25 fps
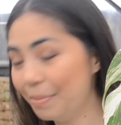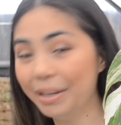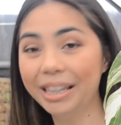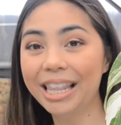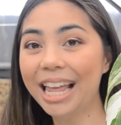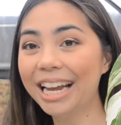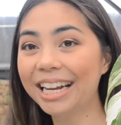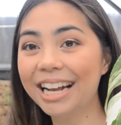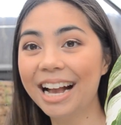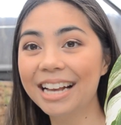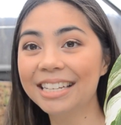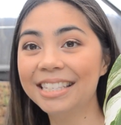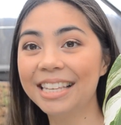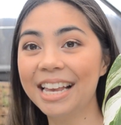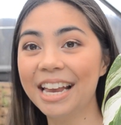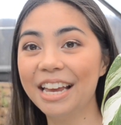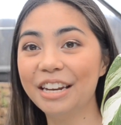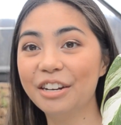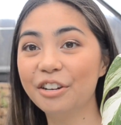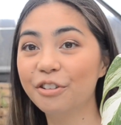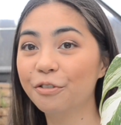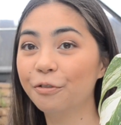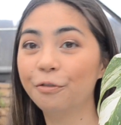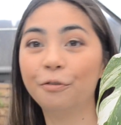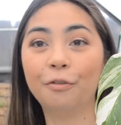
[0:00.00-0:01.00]
But like I
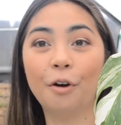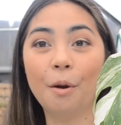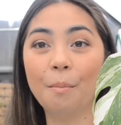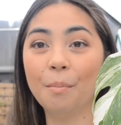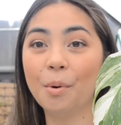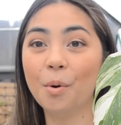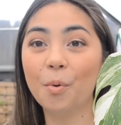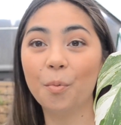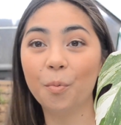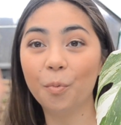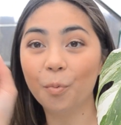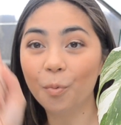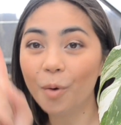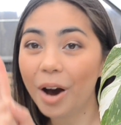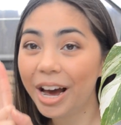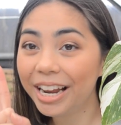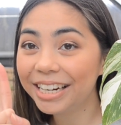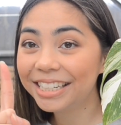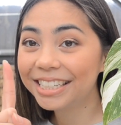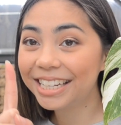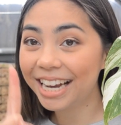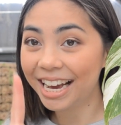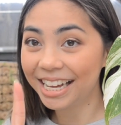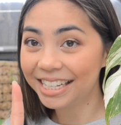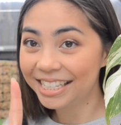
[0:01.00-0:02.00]
said, from
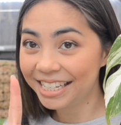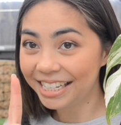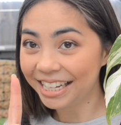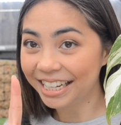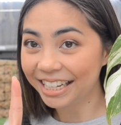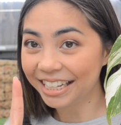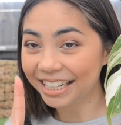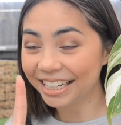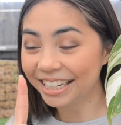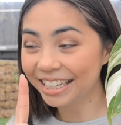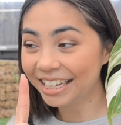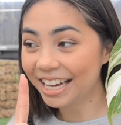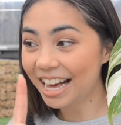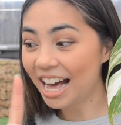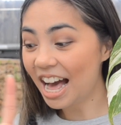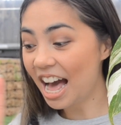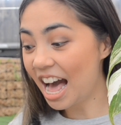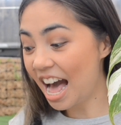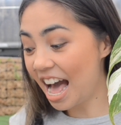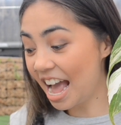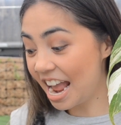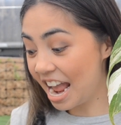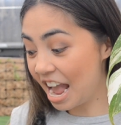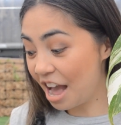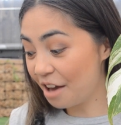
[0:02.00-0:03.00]
one cutting,
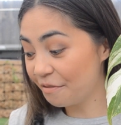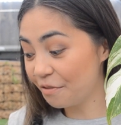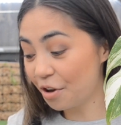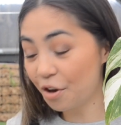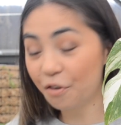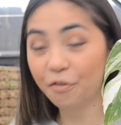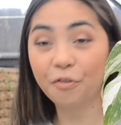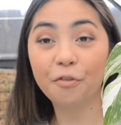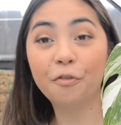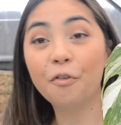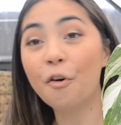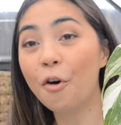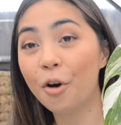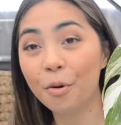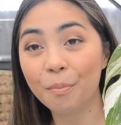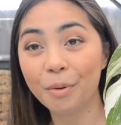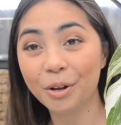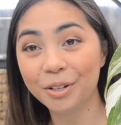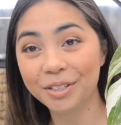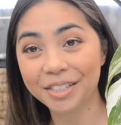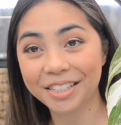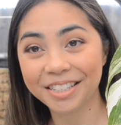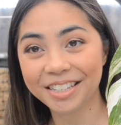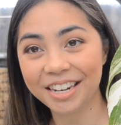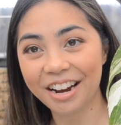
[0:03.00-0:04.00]
I have 4
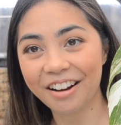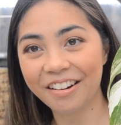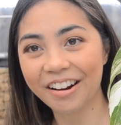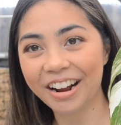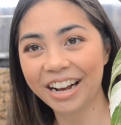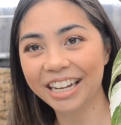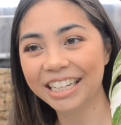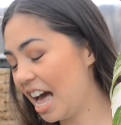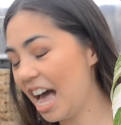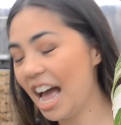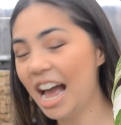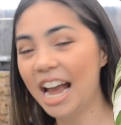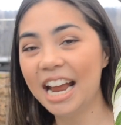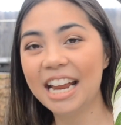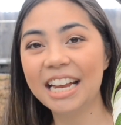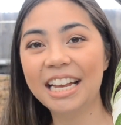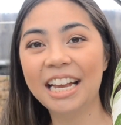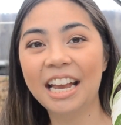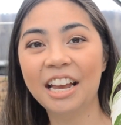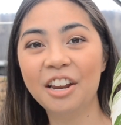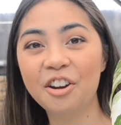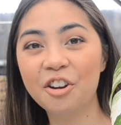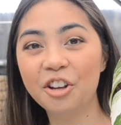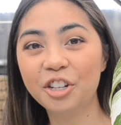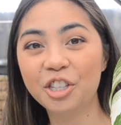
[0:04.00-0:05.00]
Monstera. I
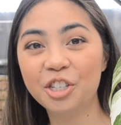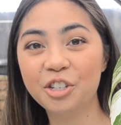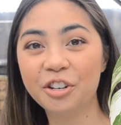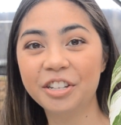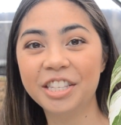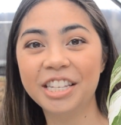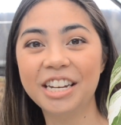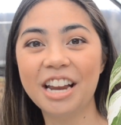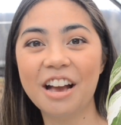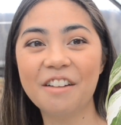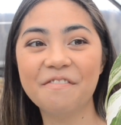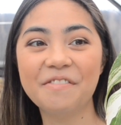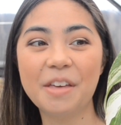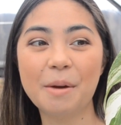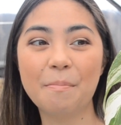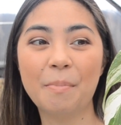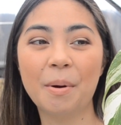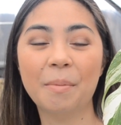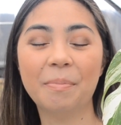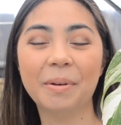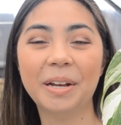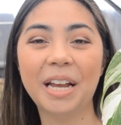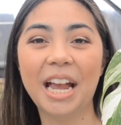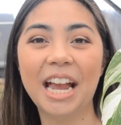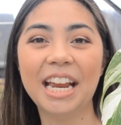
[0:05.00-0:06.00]
cannot stress enough that
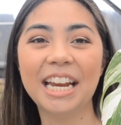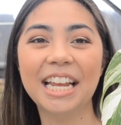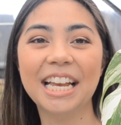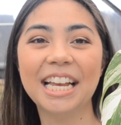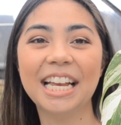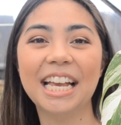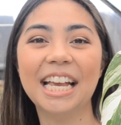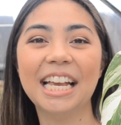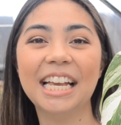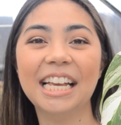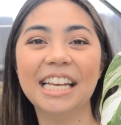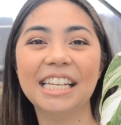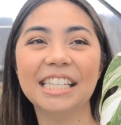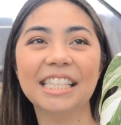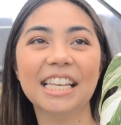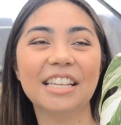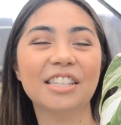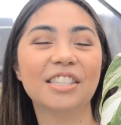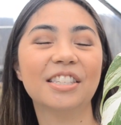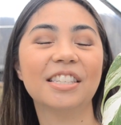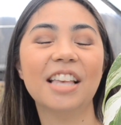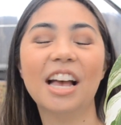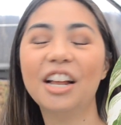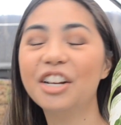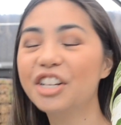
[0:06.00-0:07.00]
propagating is
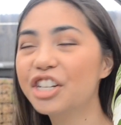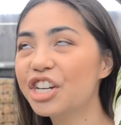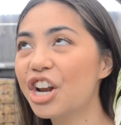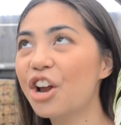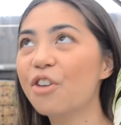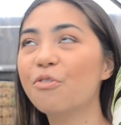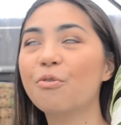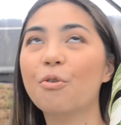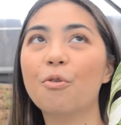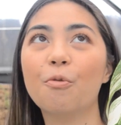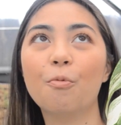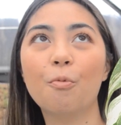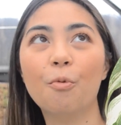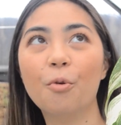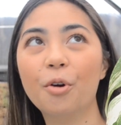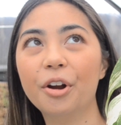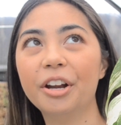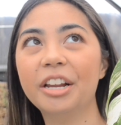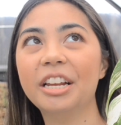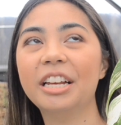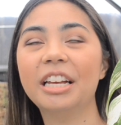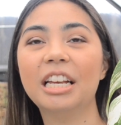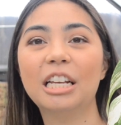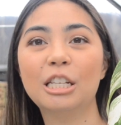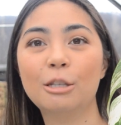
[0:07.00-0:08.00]
such a
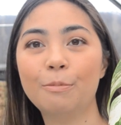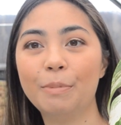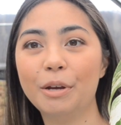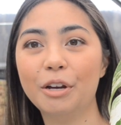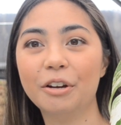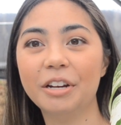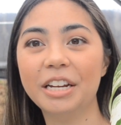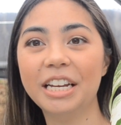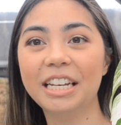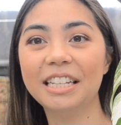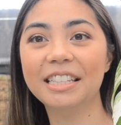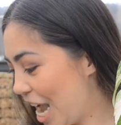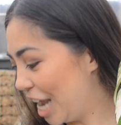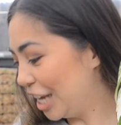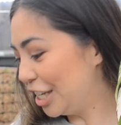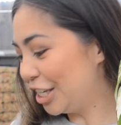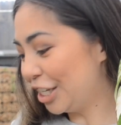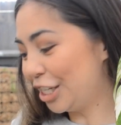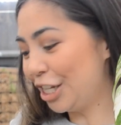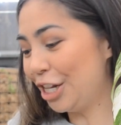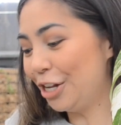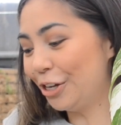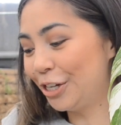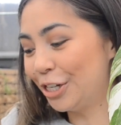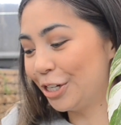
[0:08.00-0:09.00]
rewarding experience. I
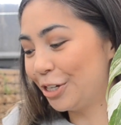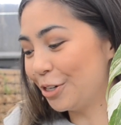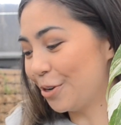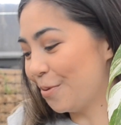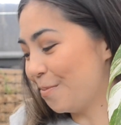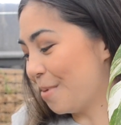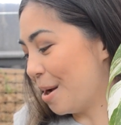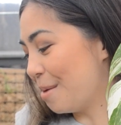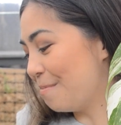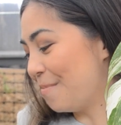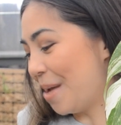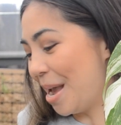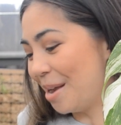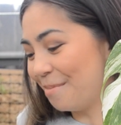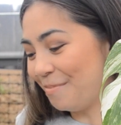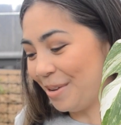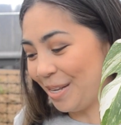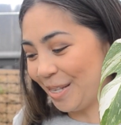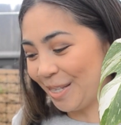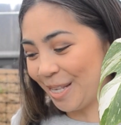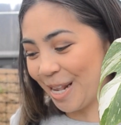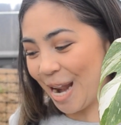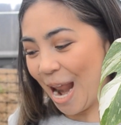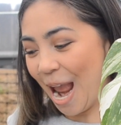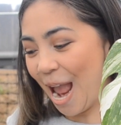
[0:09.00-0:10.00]
just look at all my
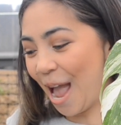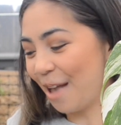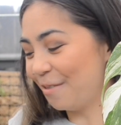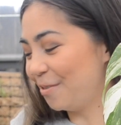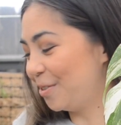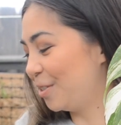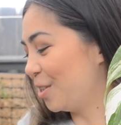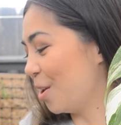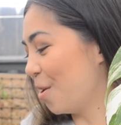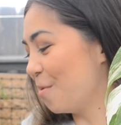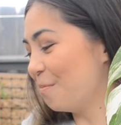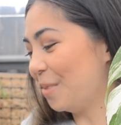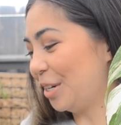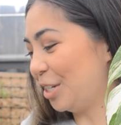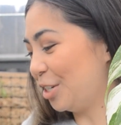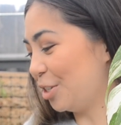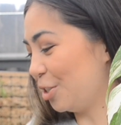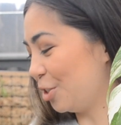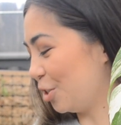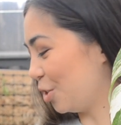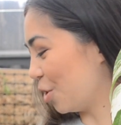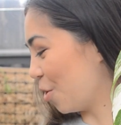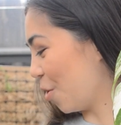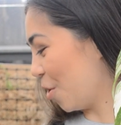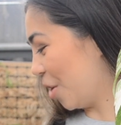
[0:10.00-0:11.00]
babies and I have so much
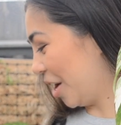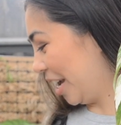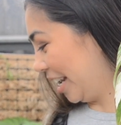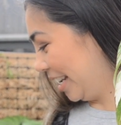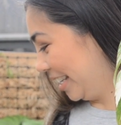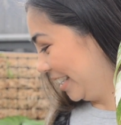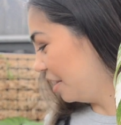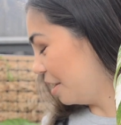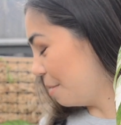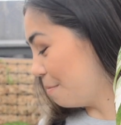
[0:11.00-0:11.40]
joy.